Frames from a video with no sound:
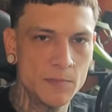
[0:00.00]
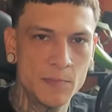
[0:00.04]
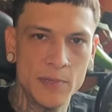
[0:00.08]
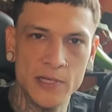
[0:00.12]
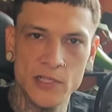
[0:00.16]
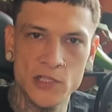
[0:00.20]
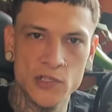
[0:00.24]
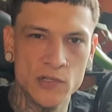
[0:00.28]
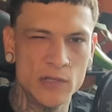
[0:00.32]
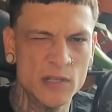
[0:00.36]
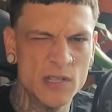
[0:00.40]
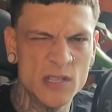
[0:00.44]

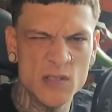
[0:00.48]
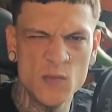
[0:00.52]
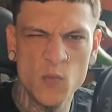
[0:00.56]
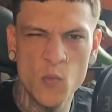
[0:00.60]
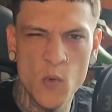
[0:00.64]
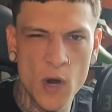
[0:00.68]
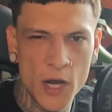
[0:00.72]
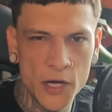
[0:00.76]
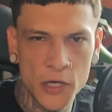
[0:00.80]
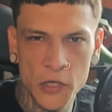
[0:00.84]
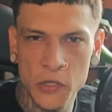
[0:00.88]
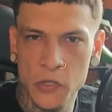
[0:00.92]
Picture it as
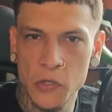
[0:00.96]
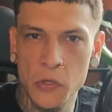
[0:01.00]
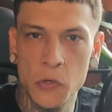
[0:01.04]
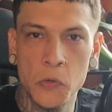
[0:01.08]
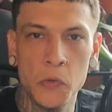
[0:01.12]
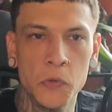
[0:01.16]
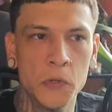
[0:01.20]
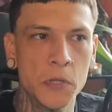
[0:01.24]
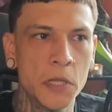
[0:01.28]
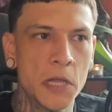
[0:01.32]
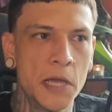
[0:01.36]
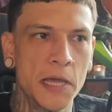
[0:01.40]
white or
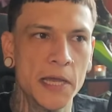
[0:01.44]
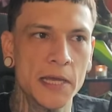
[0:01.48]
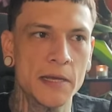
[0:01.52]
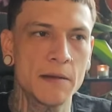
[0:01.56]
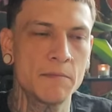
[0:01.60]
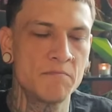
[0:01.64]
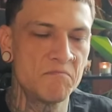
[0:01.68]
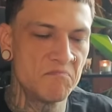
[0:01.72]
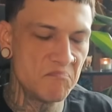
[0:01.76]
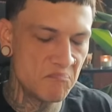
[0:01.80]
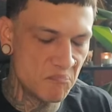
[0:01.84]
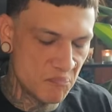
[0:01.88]
gold light.
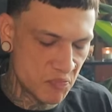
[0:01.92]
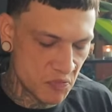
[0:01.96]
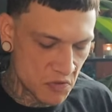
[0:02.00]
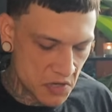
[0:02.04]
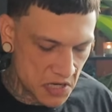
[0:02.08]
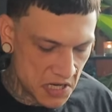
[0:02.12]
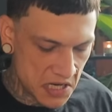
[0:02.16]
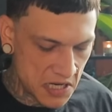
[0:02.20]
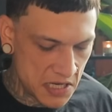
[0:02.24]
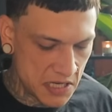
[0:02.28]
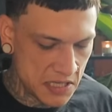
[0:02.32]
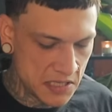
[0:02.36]

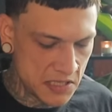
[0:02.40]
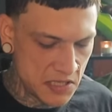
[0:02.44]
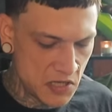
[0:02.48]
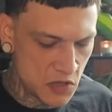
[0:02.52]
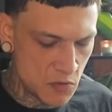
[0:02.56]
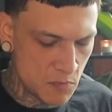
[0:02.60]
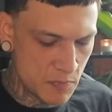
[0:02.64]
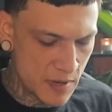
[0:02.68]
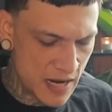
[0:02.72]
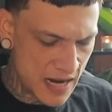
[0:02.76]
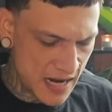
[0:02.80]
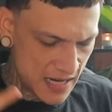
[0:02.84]
Bring it into
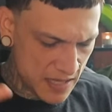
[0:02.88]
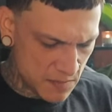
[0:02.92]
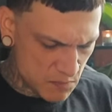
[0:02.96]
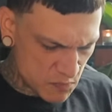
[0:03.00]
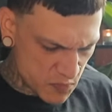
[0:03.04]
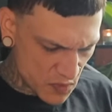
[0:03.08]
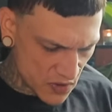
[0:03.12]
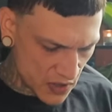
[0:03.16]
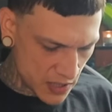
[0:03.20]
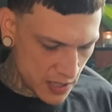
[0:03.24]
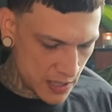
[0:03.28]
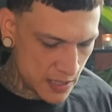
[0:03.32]
your body,
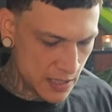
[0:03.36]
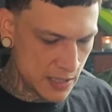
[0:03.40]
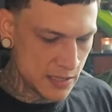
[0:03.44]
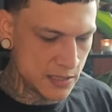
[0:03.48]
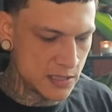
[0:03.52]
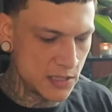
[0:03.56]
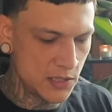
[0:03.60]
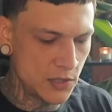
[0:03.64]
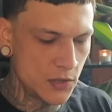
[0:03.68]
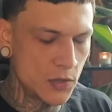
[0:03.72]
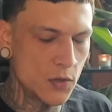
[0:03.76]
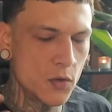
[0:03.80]
bring it
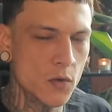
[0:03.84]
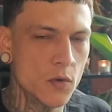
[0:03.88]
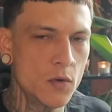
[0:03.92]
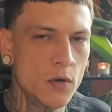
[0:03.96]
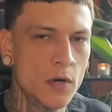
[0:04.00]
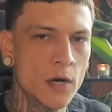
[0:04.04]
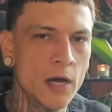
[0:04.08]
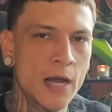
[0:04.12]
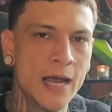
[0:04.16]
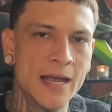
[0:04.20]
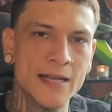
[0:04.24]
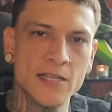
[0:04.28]
into your
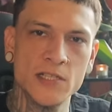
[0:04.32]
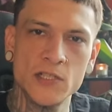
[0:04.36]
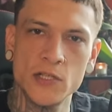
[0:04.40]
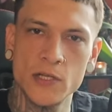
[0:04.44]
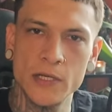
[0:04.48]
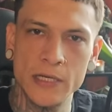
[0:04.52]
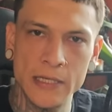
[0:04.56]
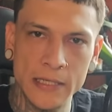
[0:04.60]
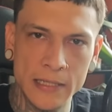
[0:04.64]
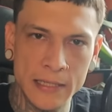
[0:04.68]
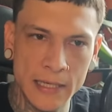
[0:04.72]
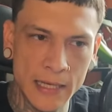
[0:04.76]
aura as
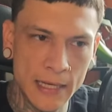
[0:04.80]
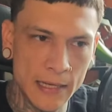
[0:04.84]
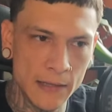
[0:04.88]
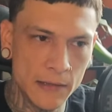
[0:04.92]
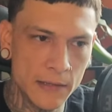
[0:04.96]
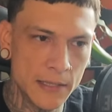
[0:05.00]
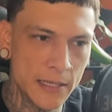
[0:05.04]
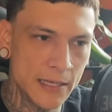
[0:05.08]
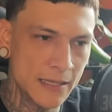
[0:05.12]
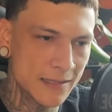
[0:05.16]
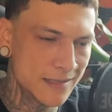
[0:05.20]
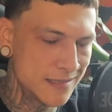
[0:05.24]
you're
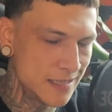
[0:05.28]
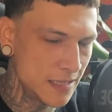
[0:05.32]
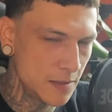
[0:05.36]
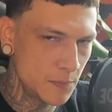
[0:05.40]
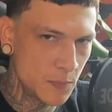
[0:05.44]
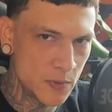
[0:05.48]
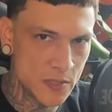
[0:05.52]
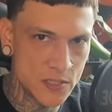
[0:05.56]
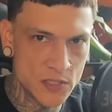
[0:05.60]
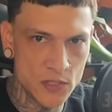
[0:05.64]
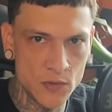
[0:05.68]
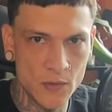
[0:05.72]
inhaling,
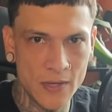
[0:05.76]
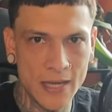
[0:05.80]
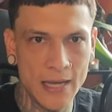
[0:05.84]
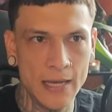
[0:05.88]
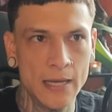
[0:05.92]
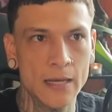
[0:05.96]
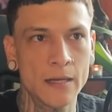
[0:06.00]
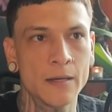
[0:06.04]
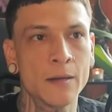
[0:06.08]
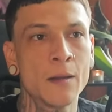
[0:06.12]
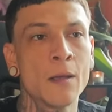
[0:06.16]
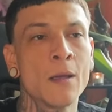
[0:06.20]
deep as you
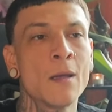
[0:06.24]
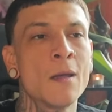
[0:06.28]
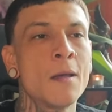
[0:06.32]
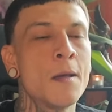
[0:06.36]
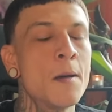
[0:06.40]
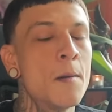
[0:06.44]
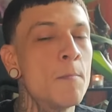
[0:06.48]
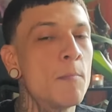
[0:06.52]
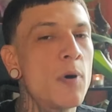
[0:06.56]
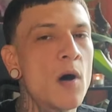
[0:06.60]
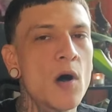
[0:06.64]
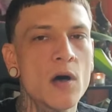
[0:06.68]
can.
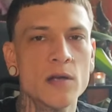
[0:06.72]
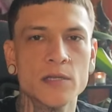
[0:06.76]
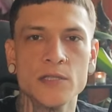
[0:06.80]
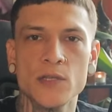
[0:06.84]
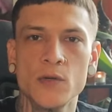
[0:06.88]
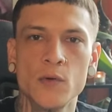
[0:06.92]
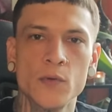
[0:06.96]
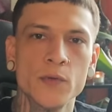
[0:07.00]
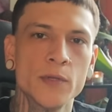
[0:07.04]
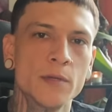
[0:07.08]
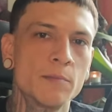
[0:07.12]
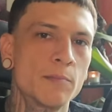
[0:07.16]
Pause,
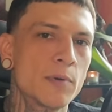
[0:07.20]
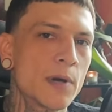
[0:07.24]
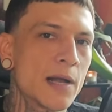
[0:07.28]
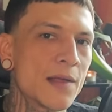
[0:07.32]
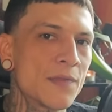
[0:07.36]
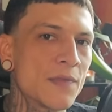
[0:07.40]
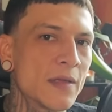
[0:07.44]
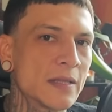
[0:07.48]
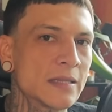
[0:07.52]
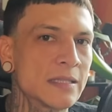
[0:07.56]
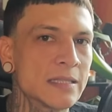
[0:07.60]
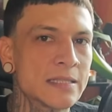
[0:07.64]
hold the
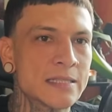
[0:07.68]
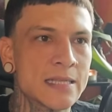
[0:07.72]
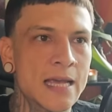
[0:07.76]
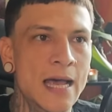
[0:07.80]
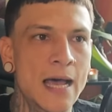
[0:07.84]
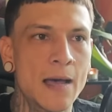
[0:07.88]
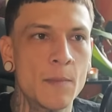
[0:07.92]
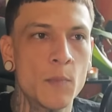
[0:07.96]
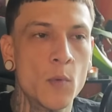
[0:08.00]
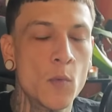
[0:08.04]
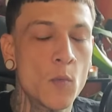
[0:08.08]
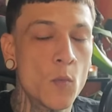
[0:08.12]
breath at the
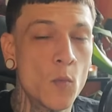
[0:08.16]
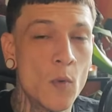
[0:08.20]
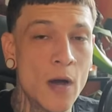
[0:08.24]
top.